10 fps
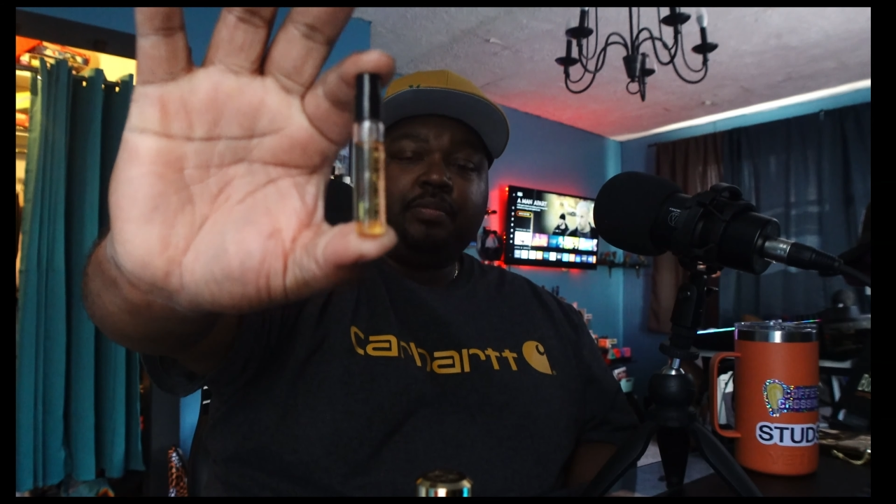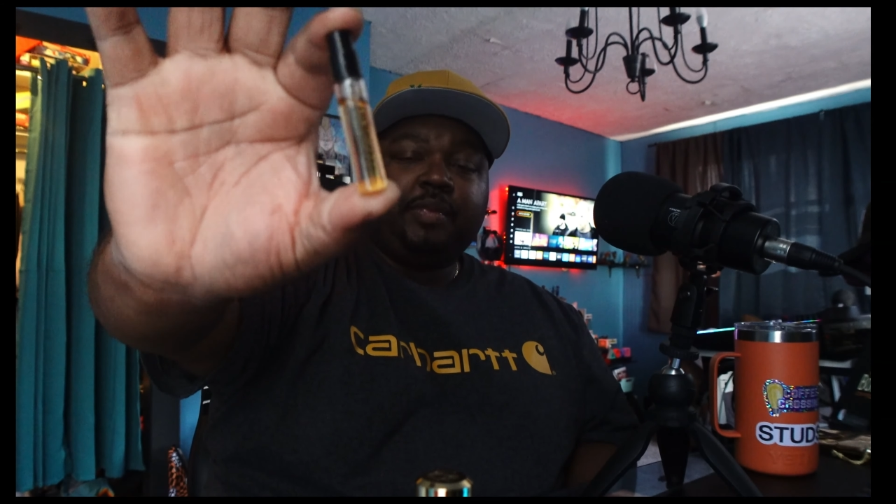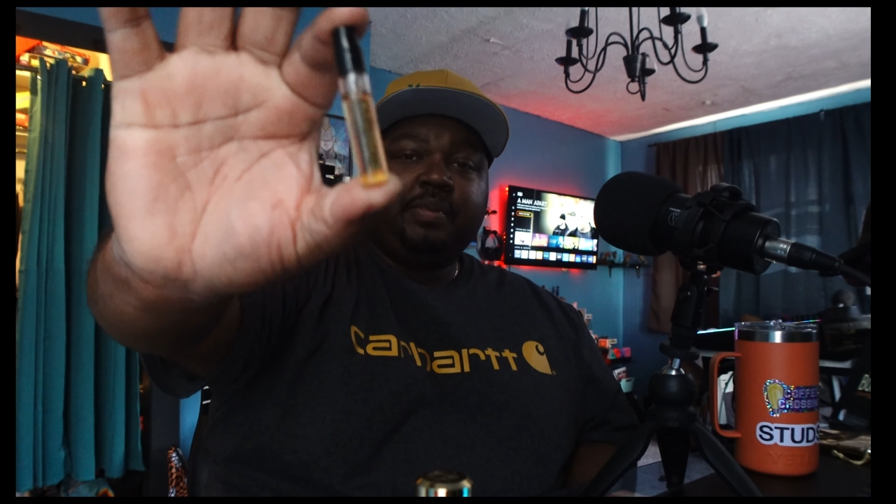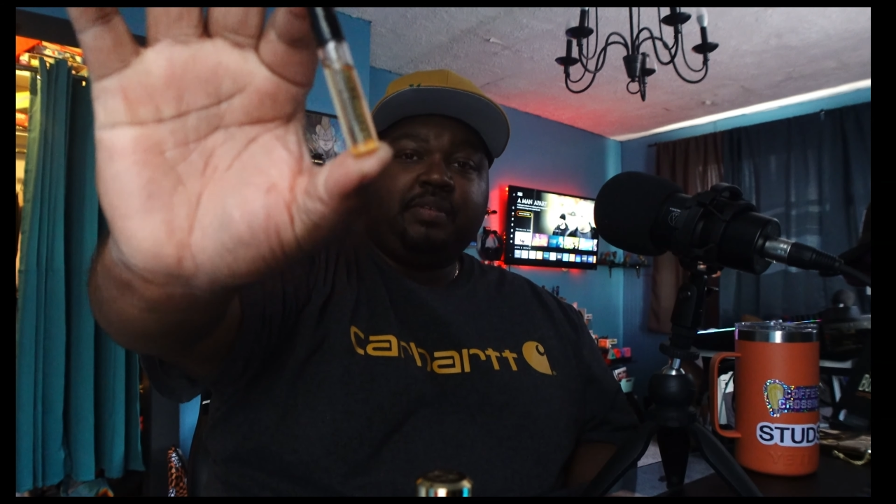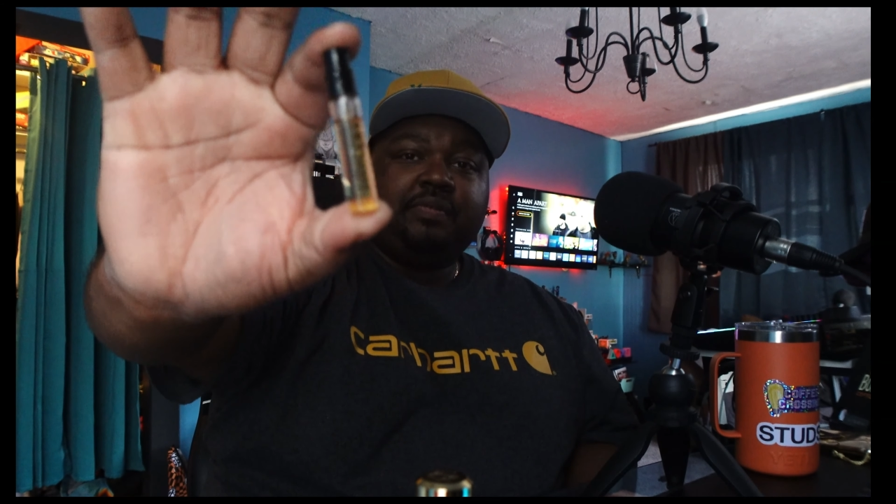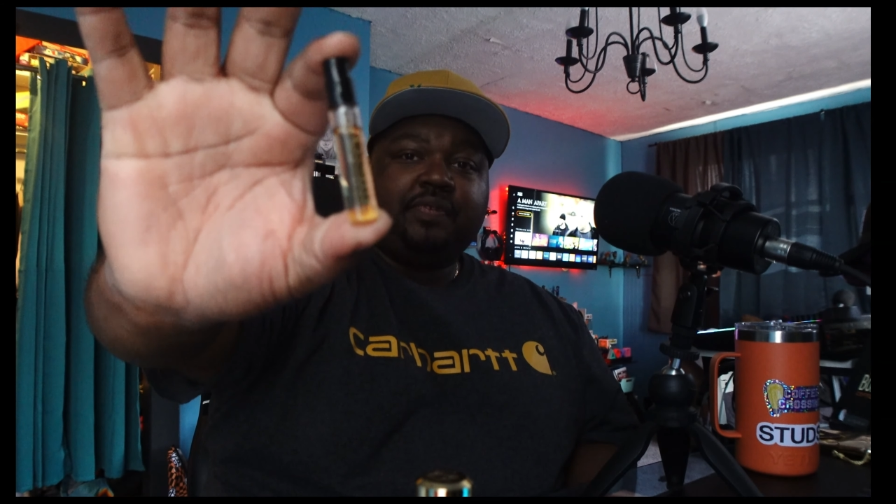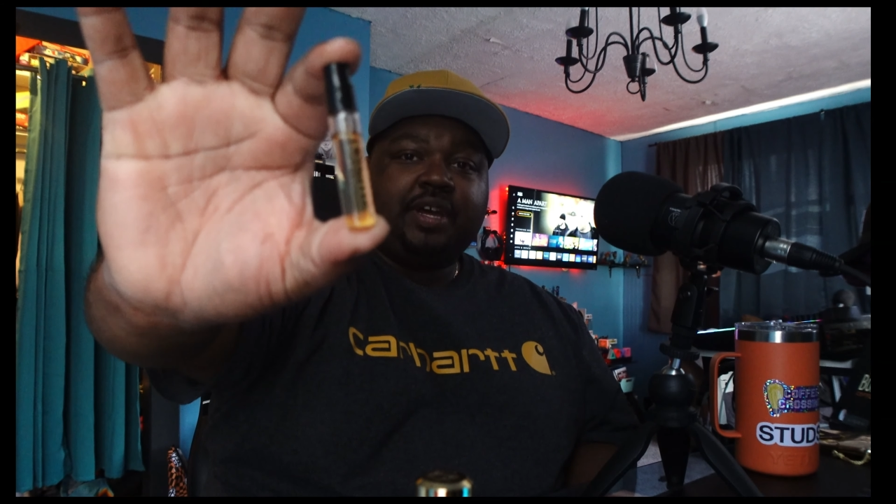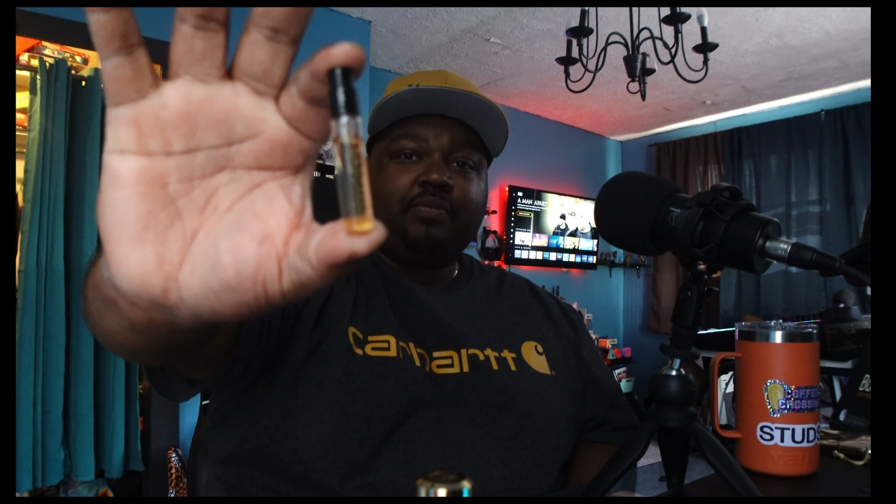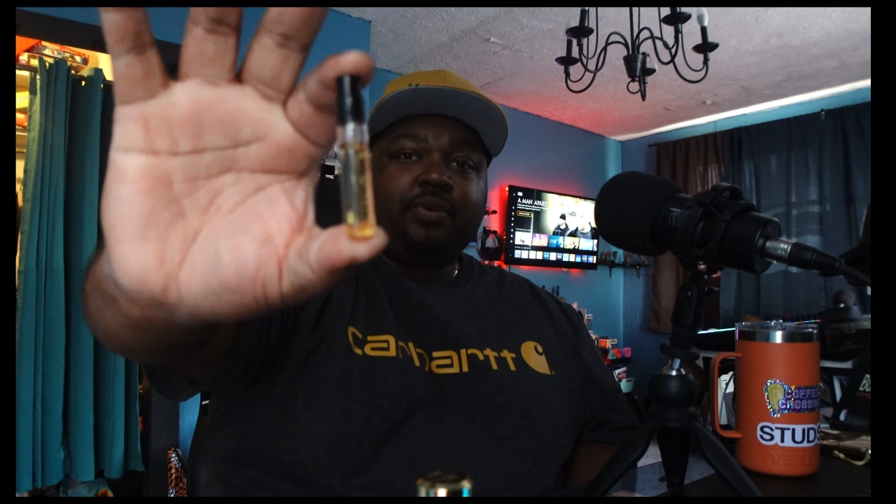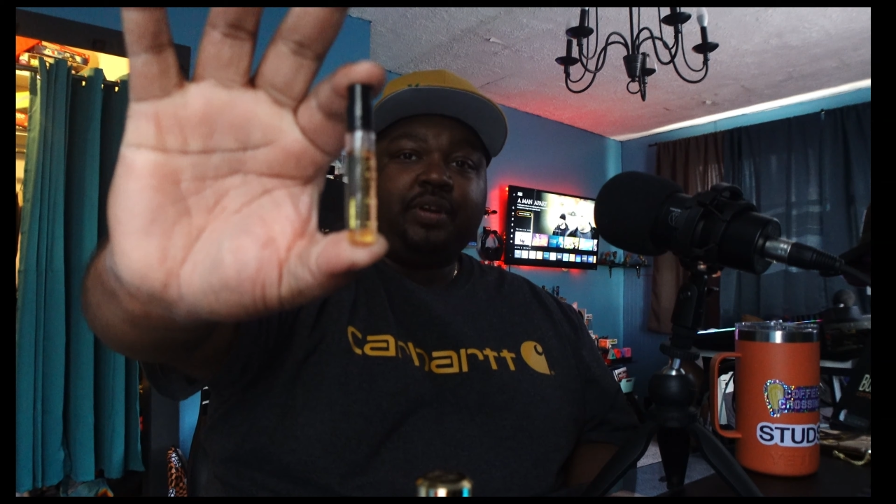maybe even
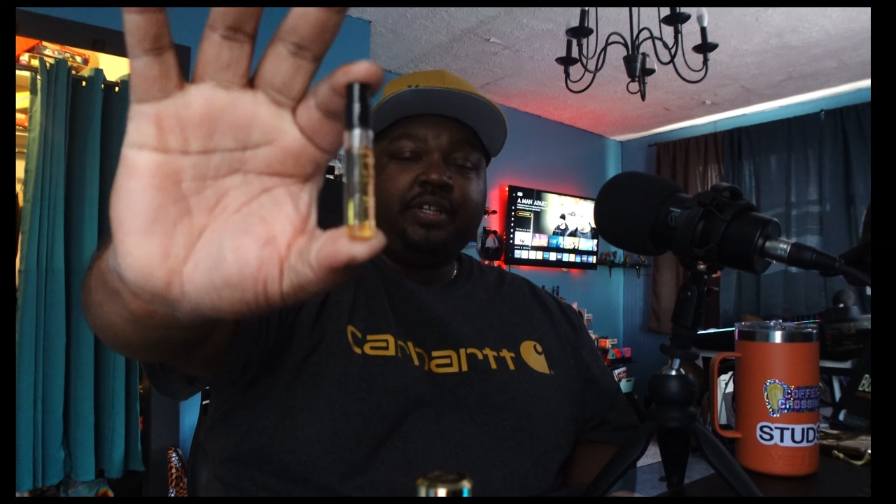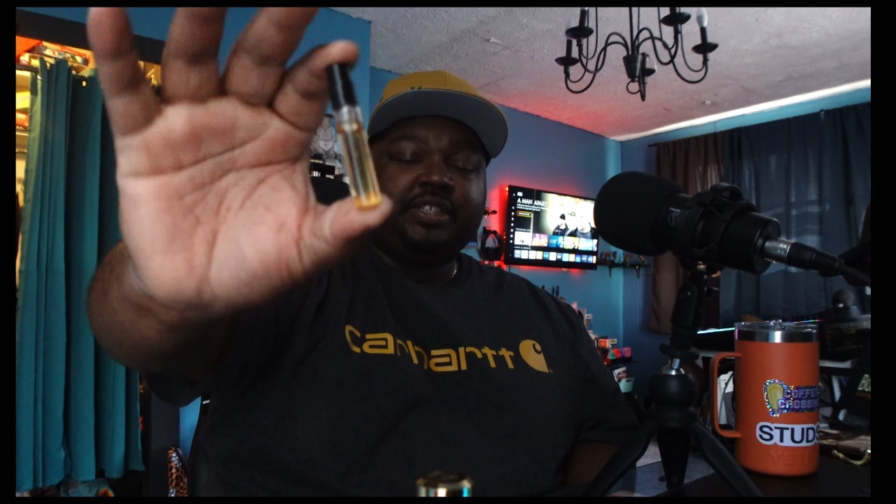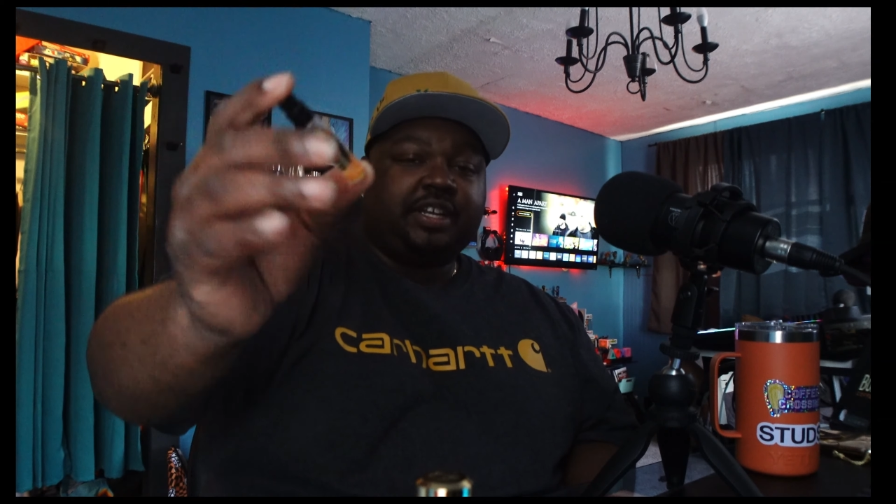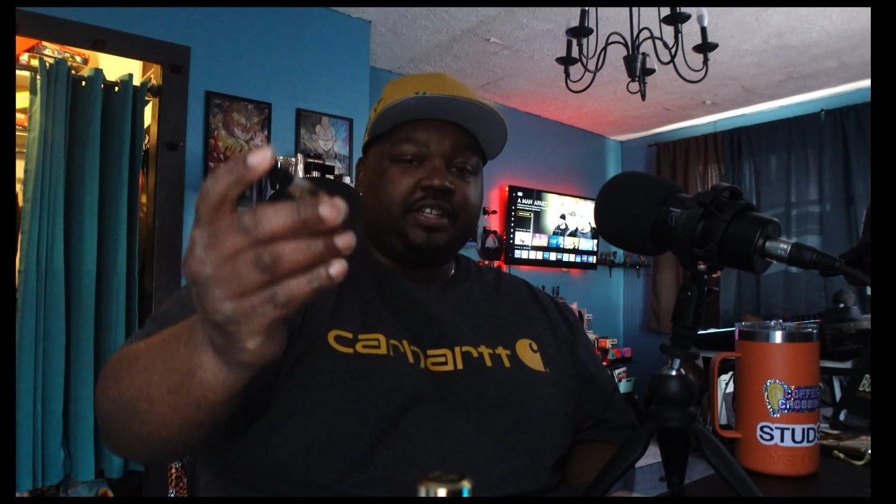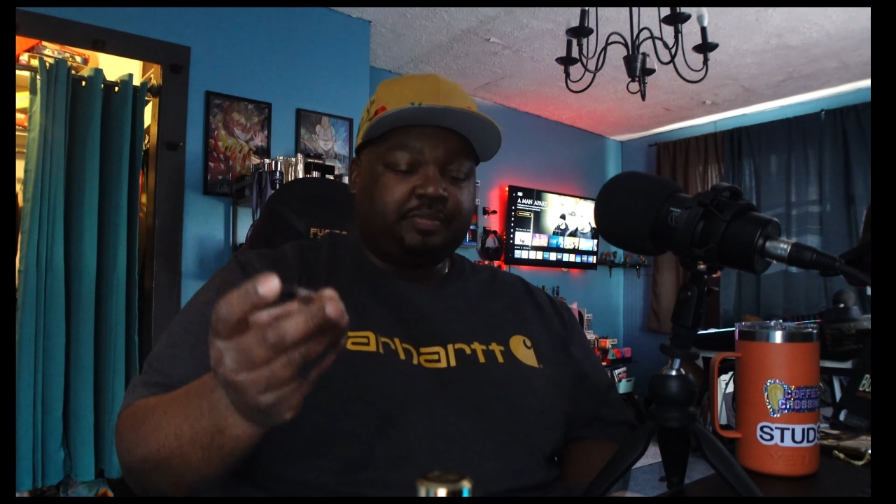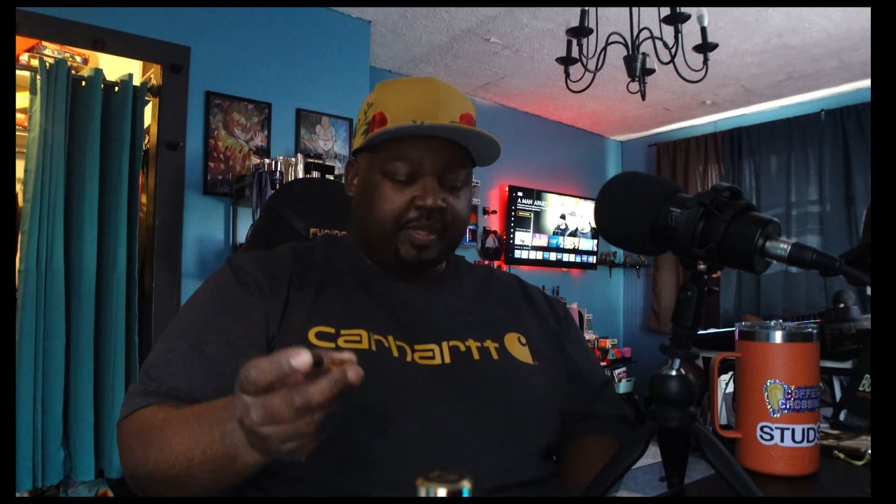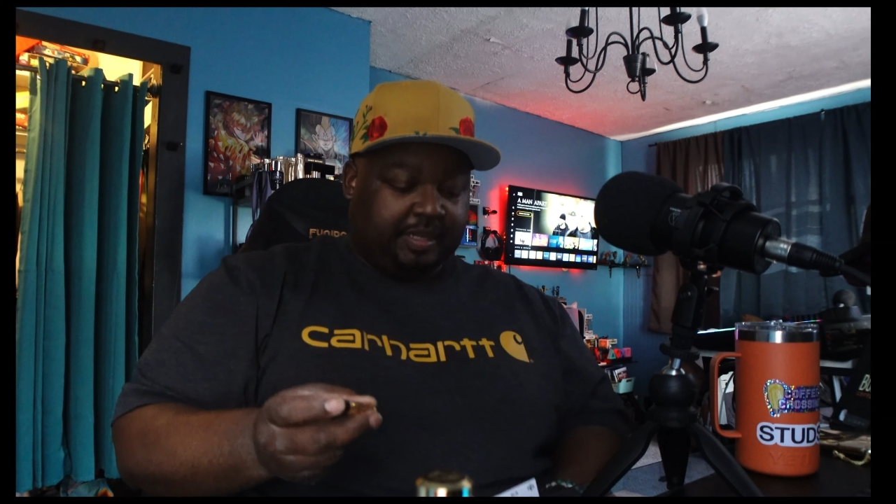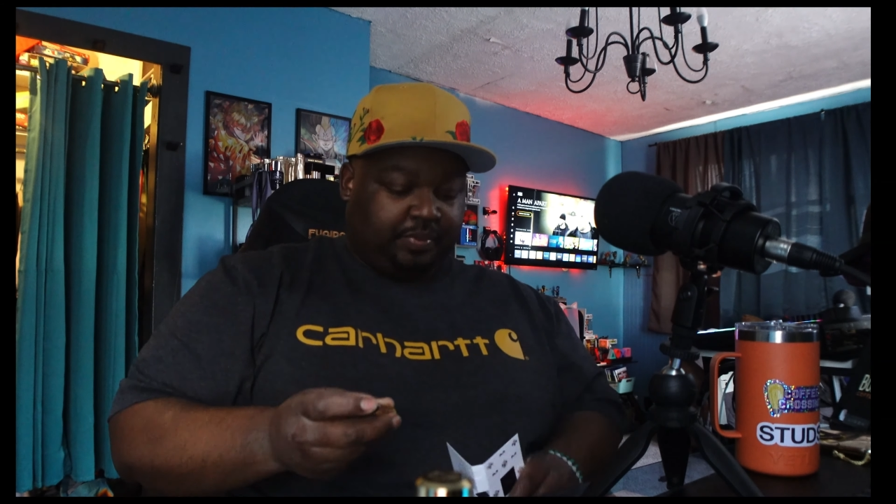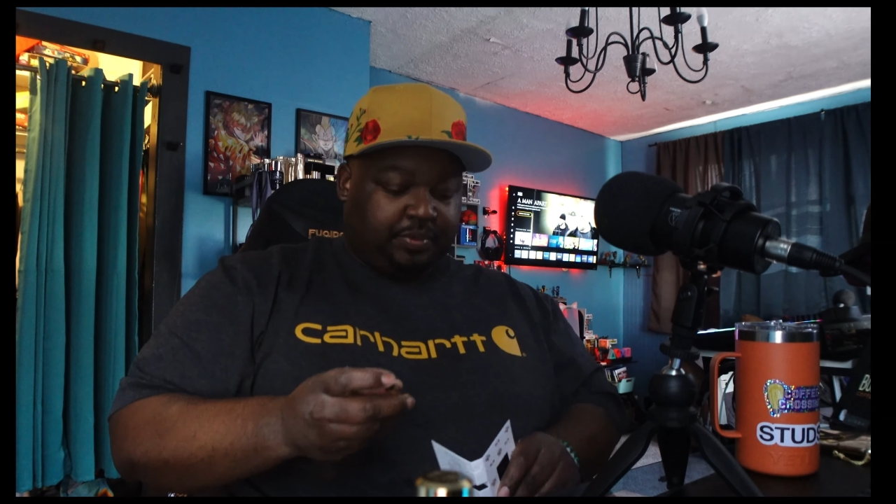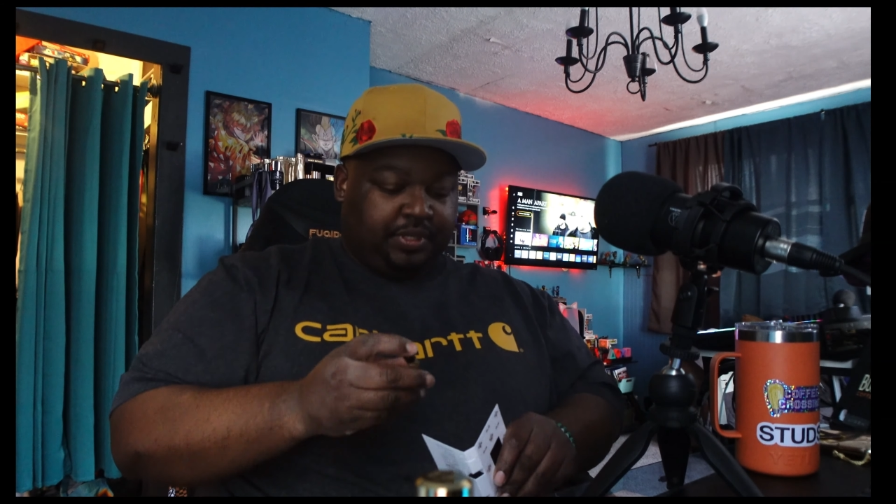5 wearings out of this
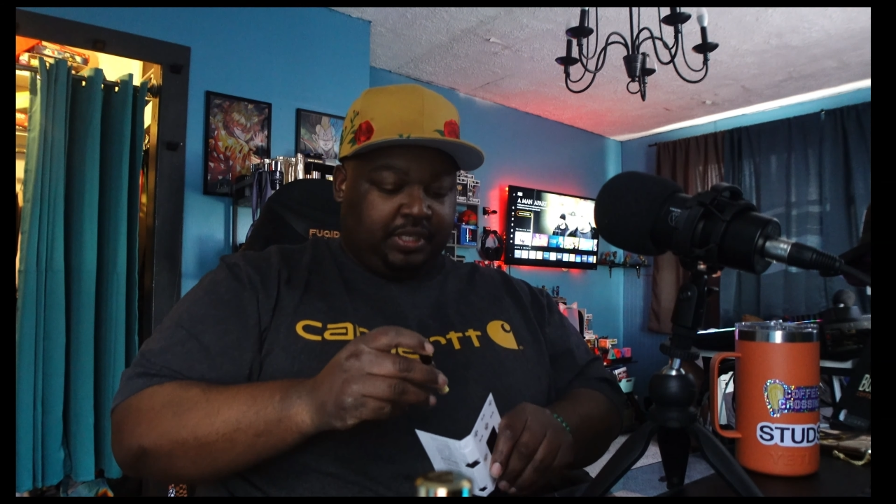bad boy,